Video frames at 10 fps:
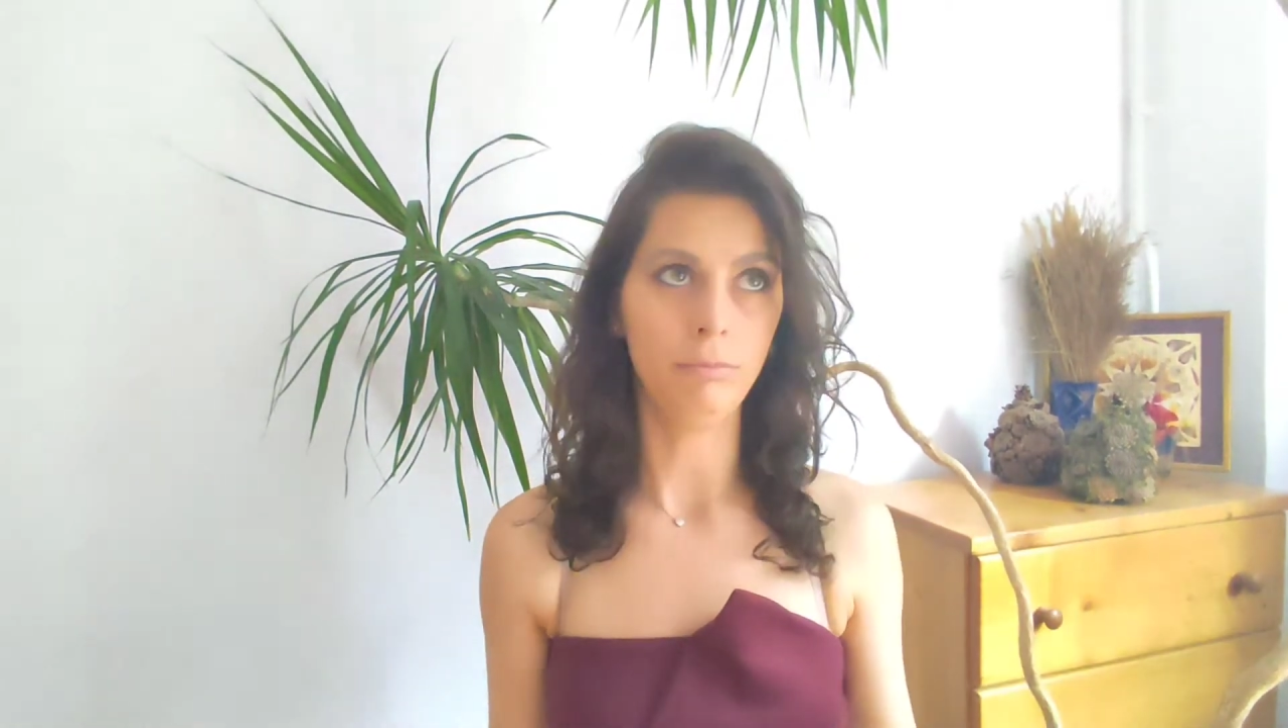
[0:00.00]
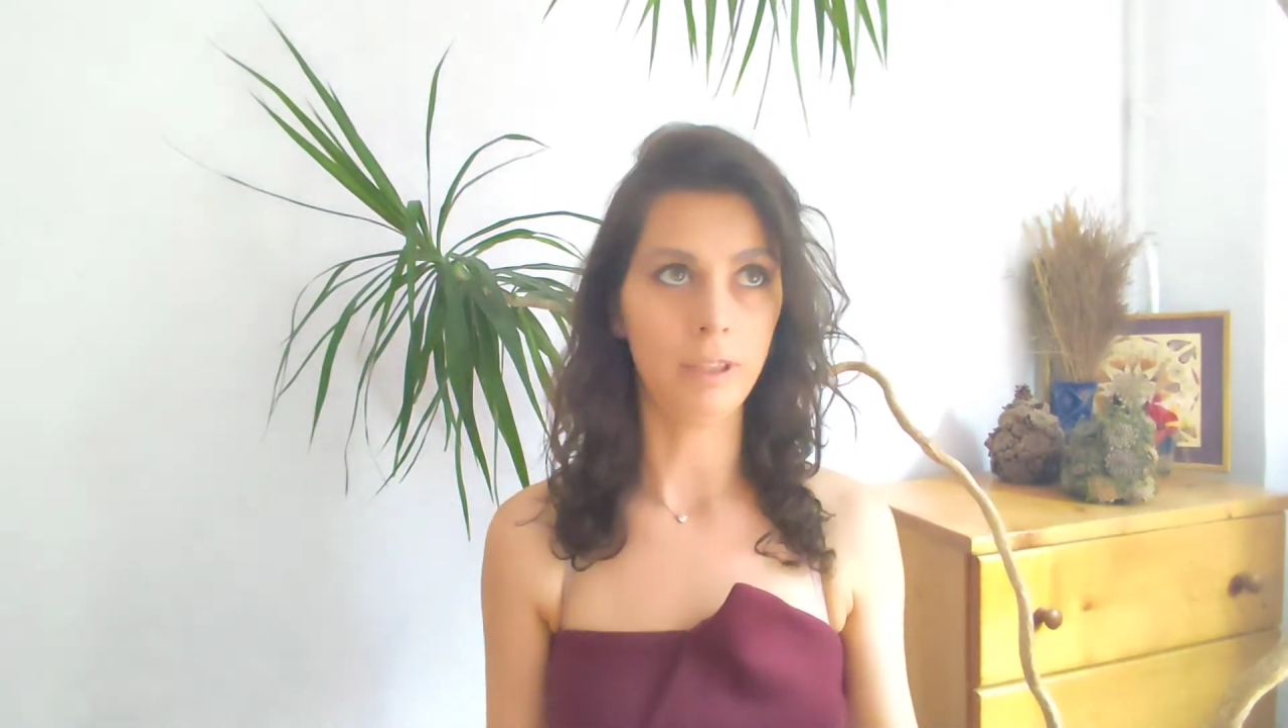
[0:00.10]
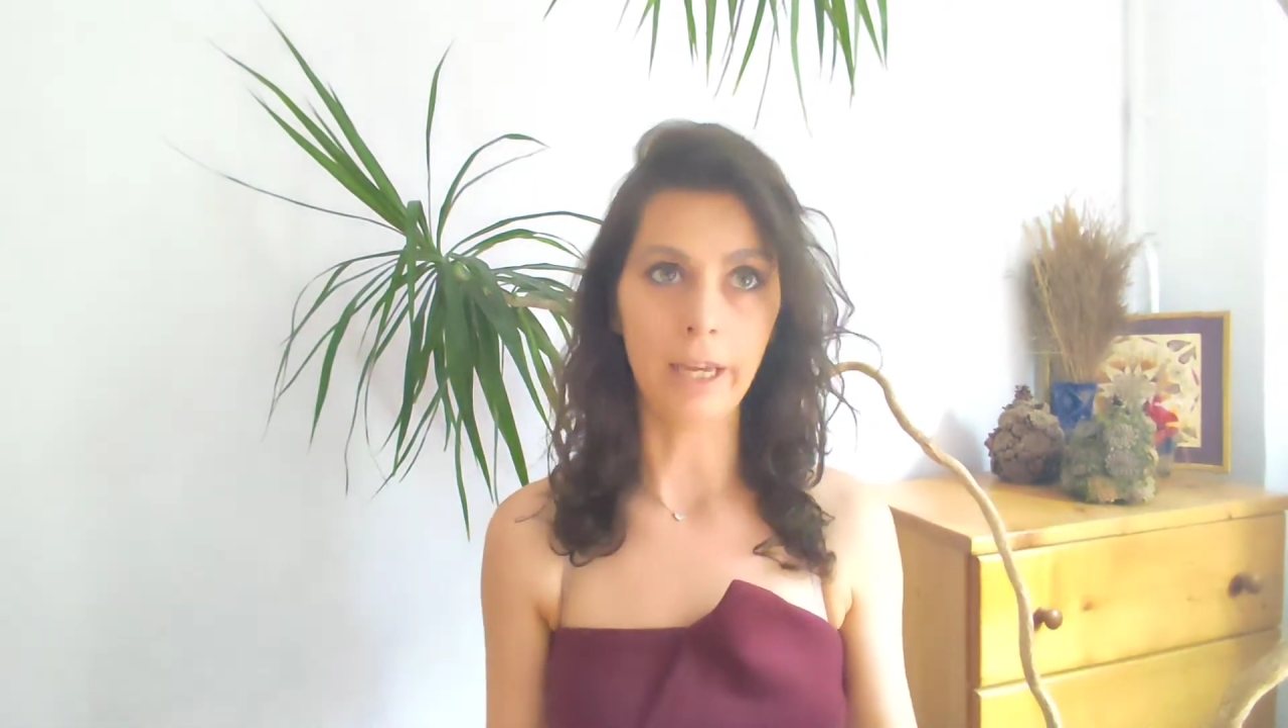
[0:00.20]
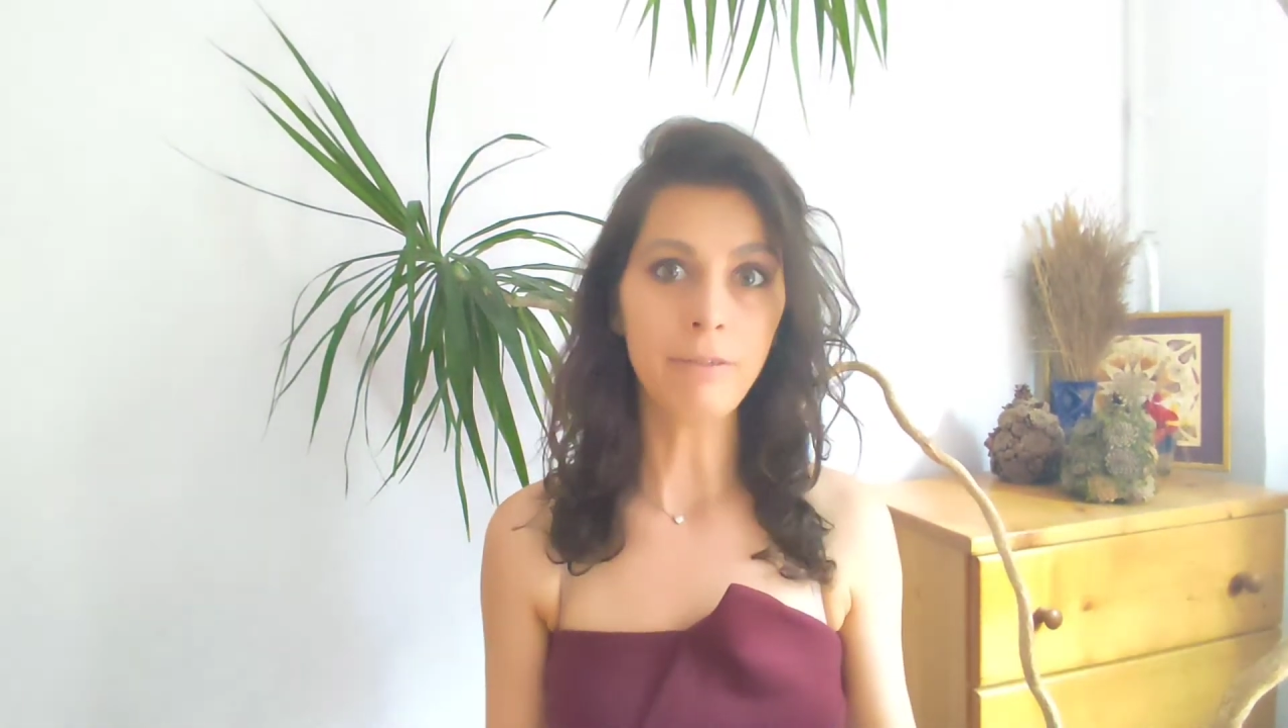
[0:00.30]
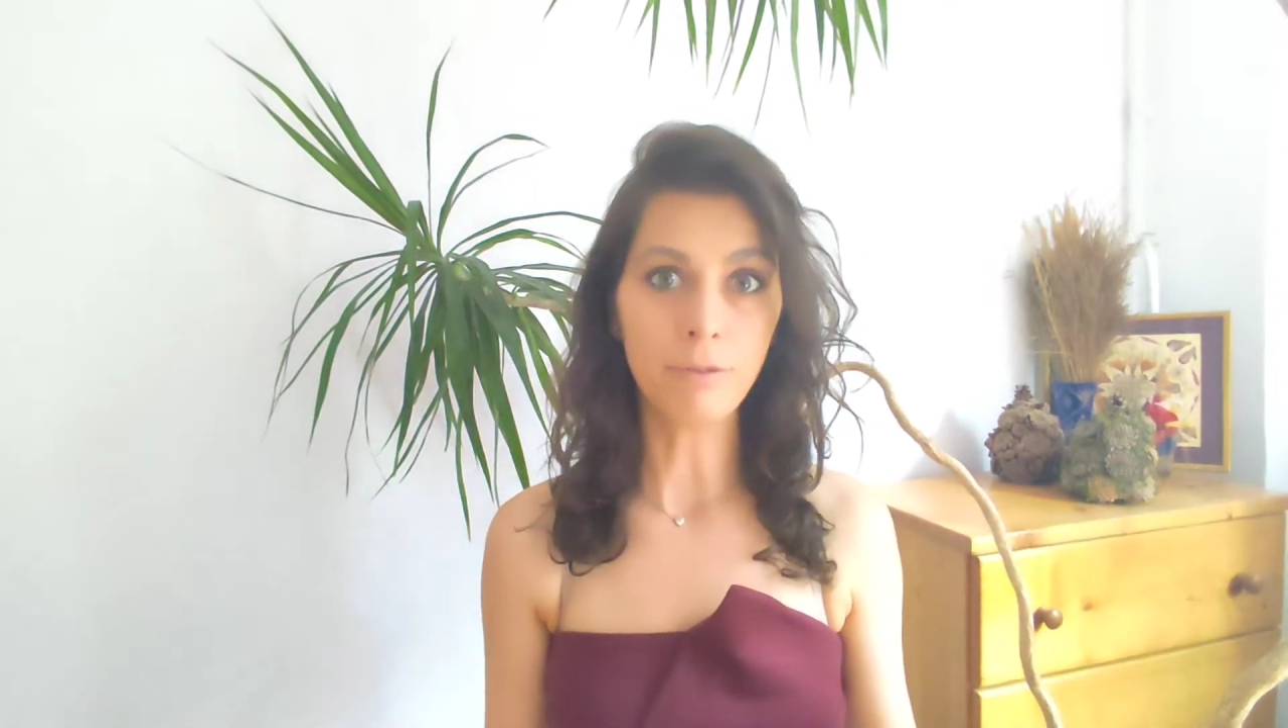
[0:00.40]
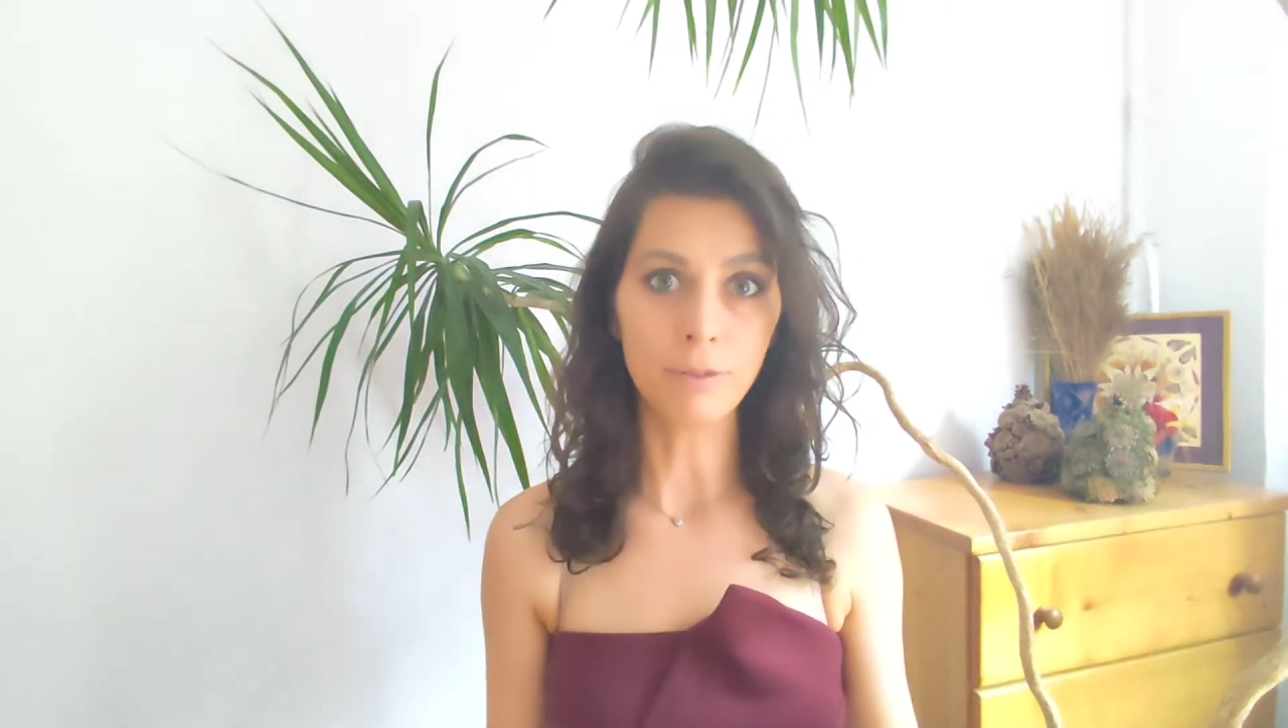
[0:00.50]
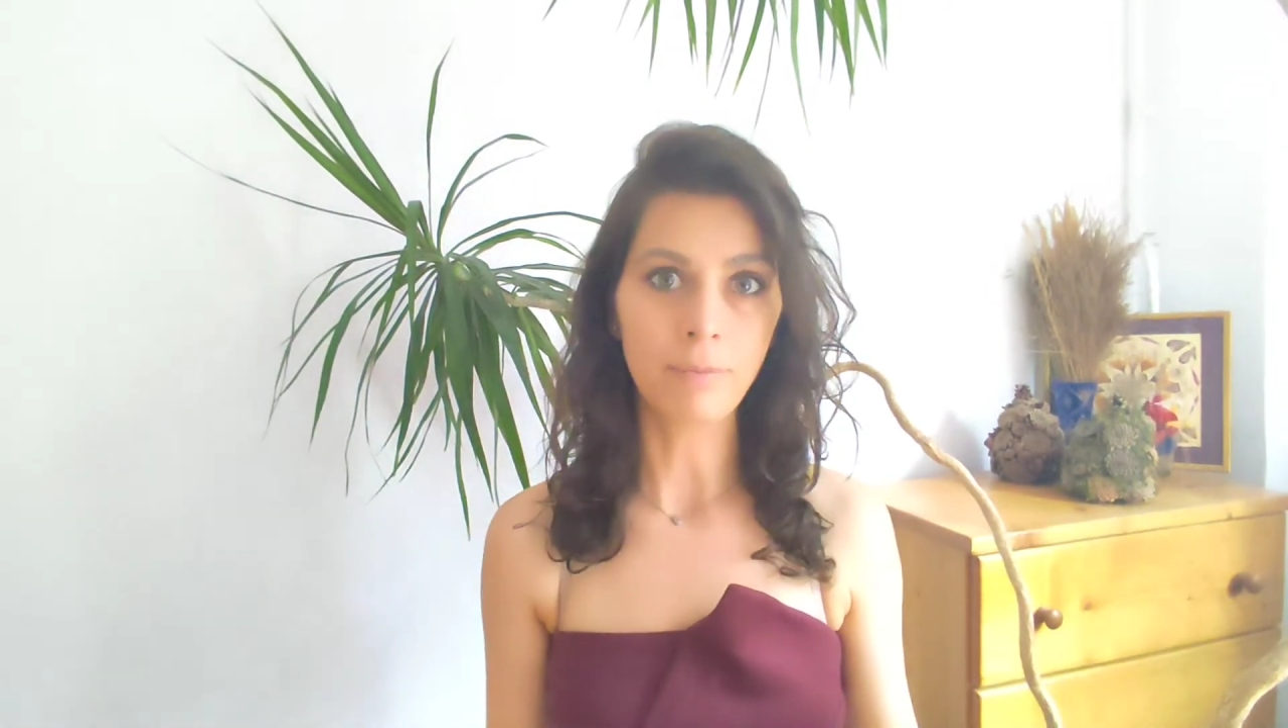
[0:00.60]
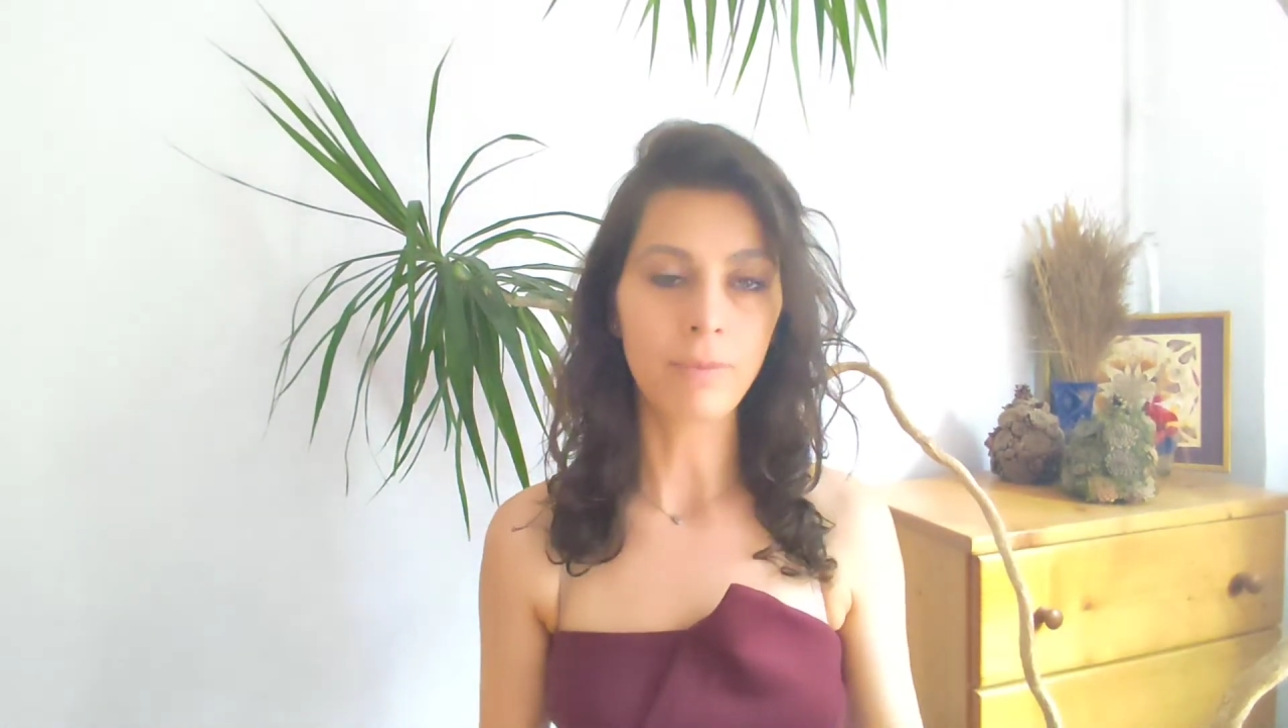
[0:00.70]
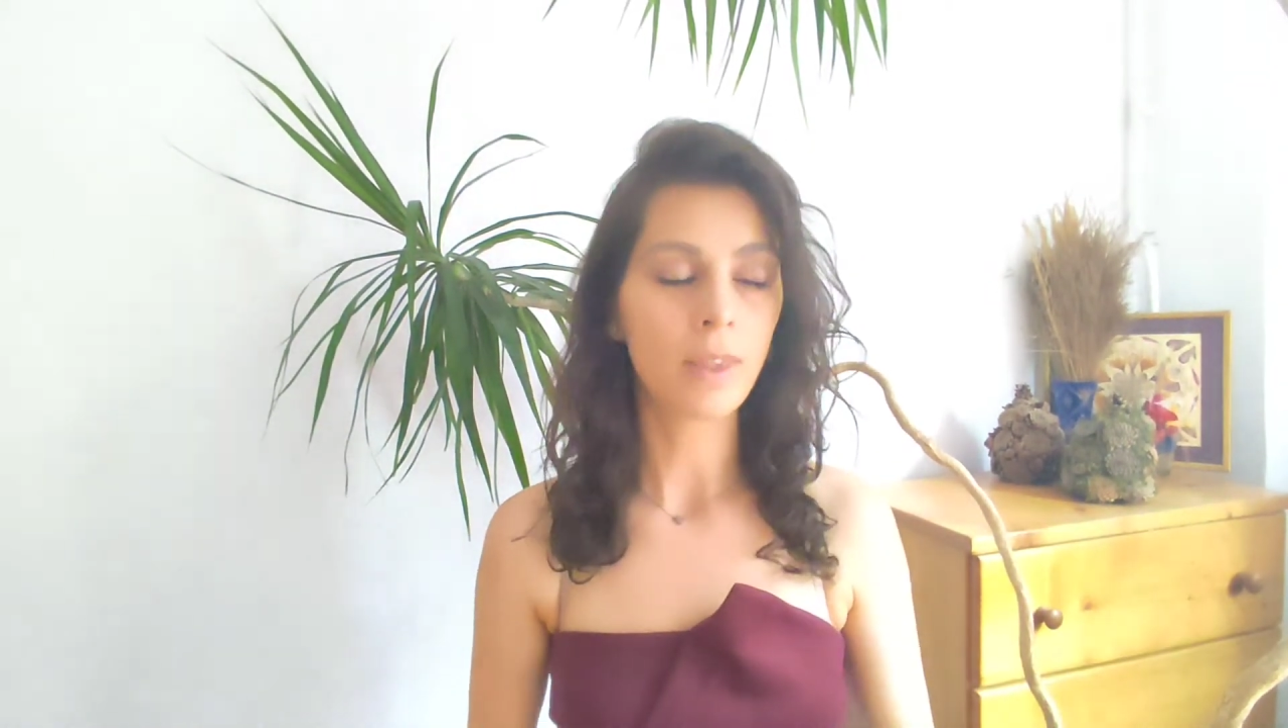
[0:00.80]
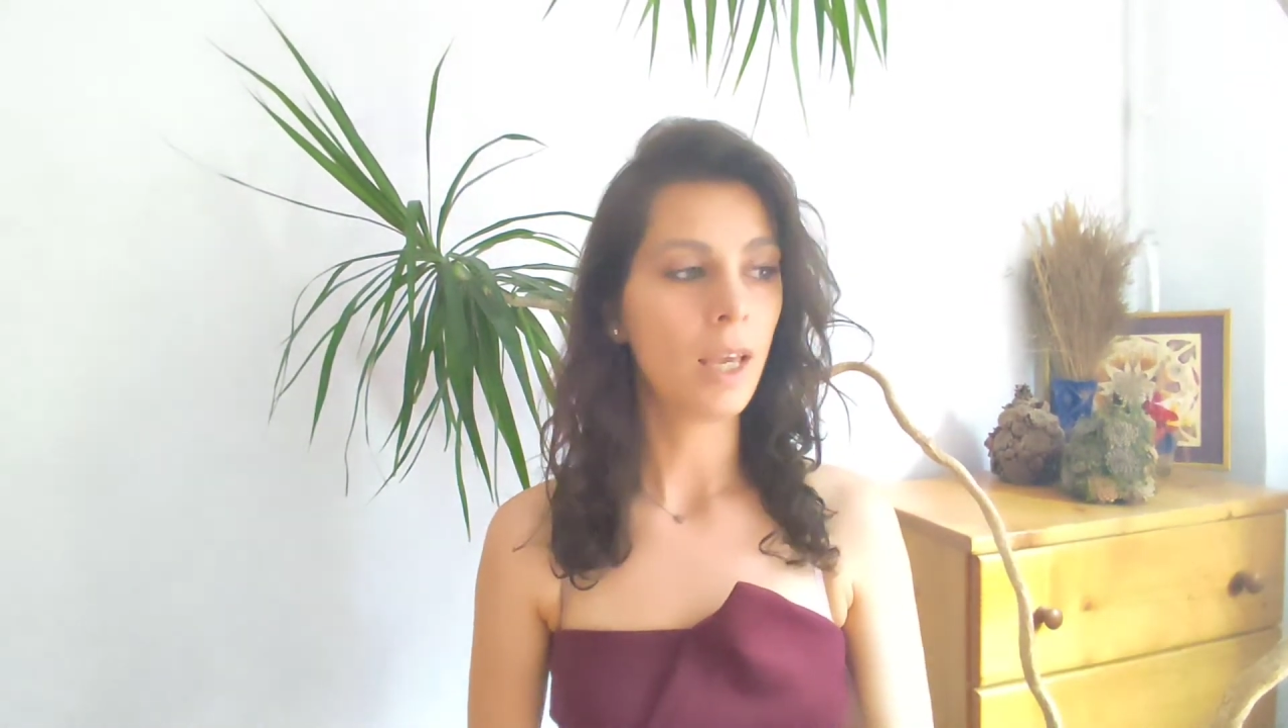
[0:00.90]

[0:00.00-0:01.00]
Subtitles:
life.